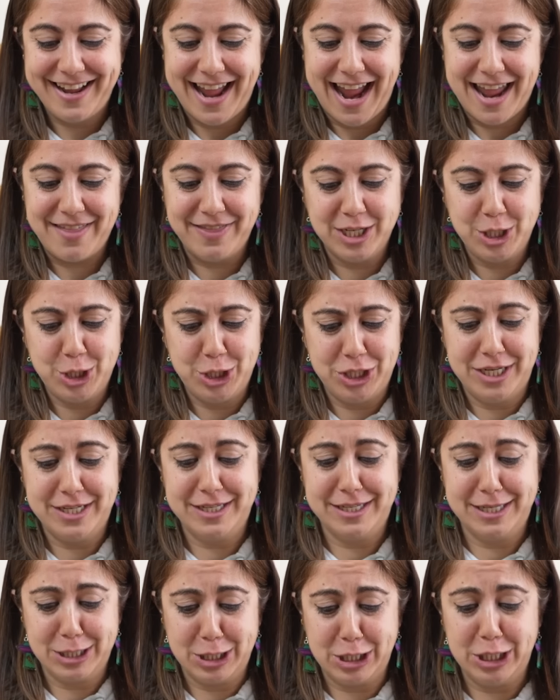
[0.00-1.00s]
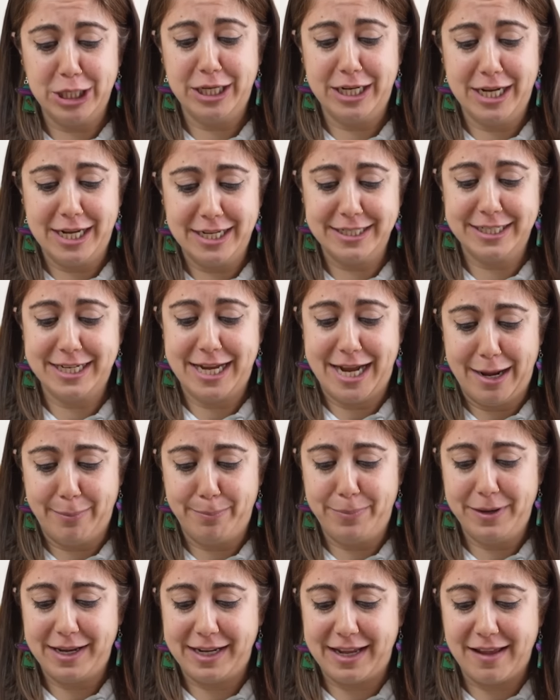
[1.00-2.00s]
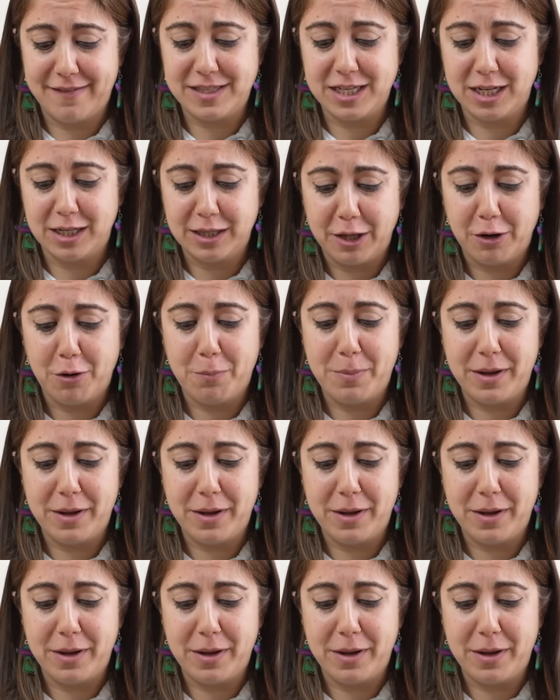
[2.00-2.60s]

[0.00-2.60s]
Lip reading: And the cheese is good on top. Gives it a little